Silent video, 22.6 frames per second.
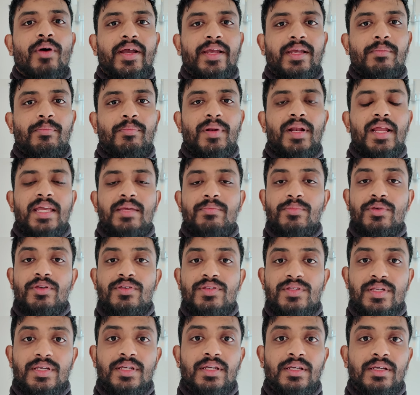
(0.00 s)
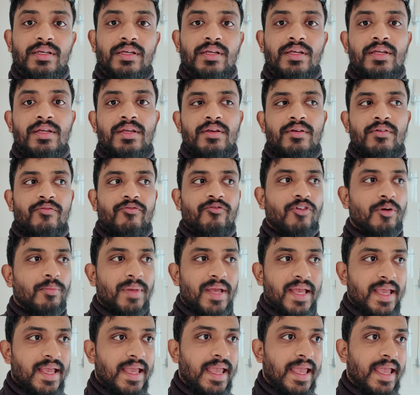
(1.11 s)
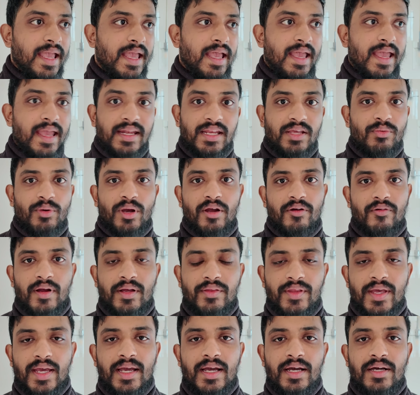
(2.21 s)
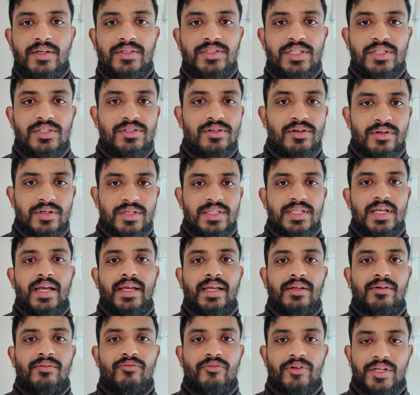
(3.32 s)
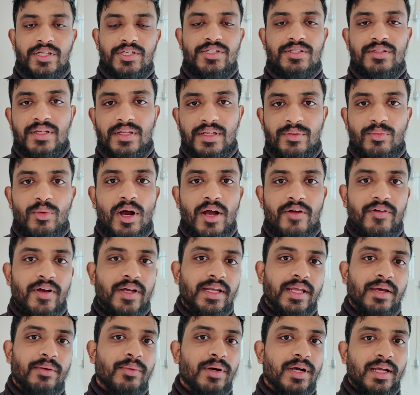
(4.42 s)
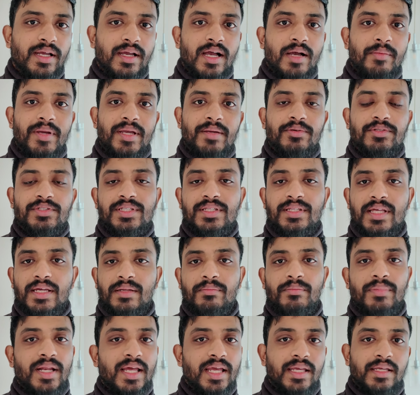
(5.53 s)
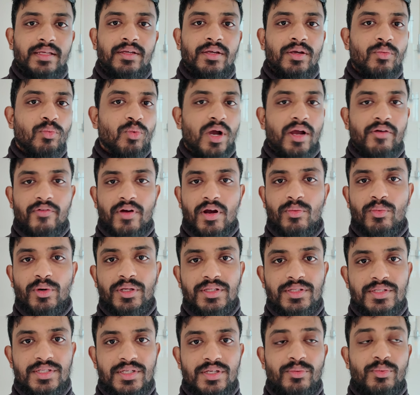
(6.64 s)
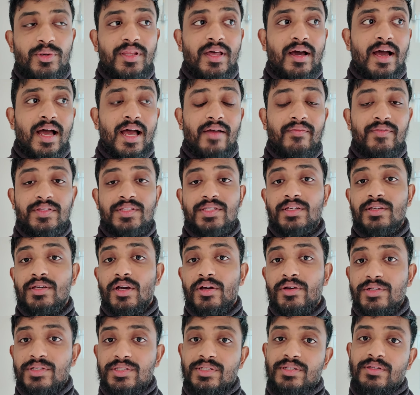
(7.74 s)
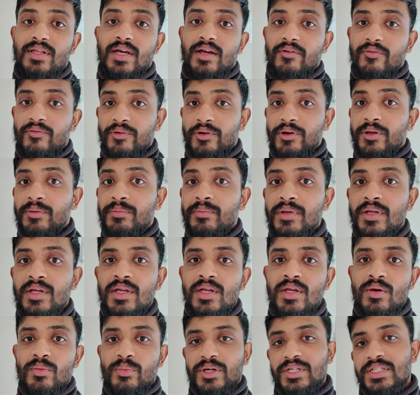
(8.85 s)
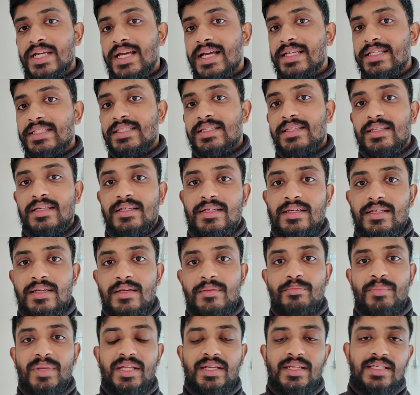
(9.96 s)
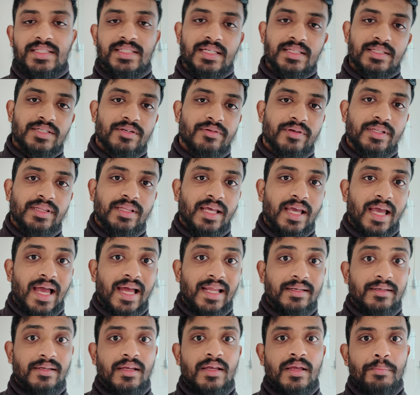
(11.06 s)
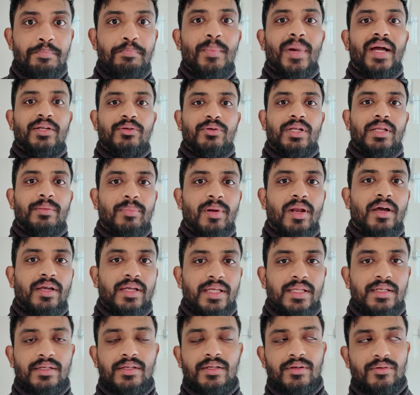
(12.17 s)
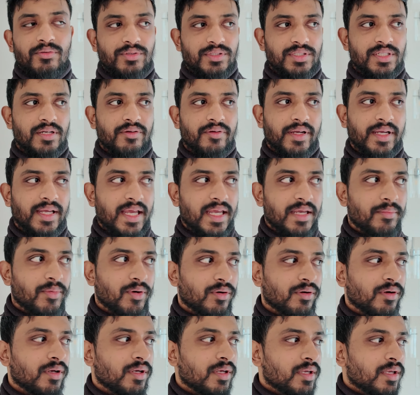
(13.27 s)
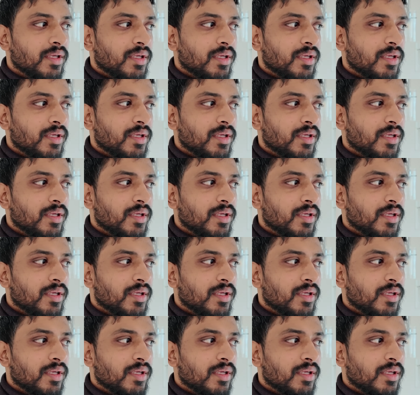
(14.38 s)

I can play music from anywhere around the house. As long as I can reach the Wi-Fi network, I'm able to then play whatever I want to without having to go to that room which has the media center in there and manually plug in an auxiliary cable.